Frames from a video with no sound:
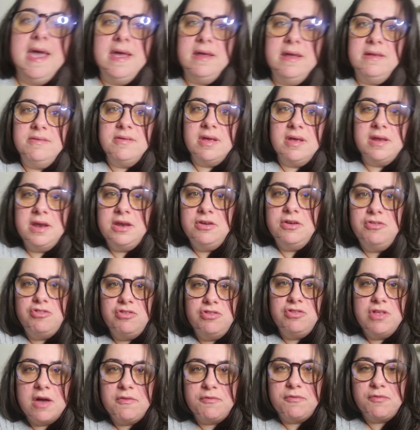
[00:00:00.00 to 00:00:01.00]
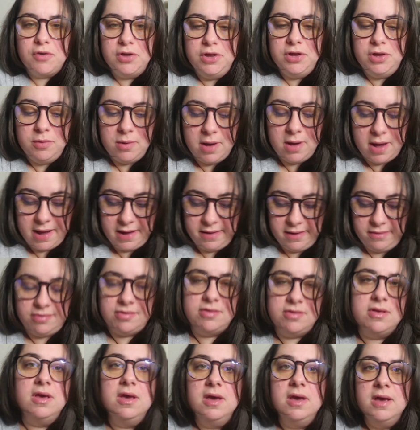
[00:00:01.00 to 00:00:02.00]
And I didn't do that for you
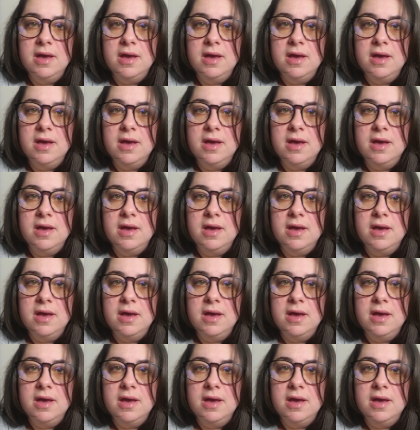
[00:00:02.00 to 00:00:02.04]
guys.